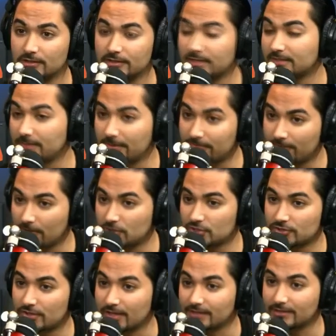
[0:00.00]
That's my
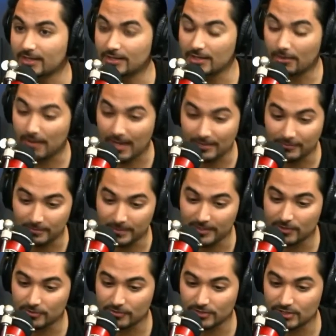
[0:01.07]
first drink. They know I have a
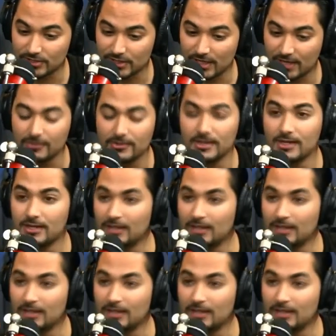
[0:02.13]
Pinot Grigio.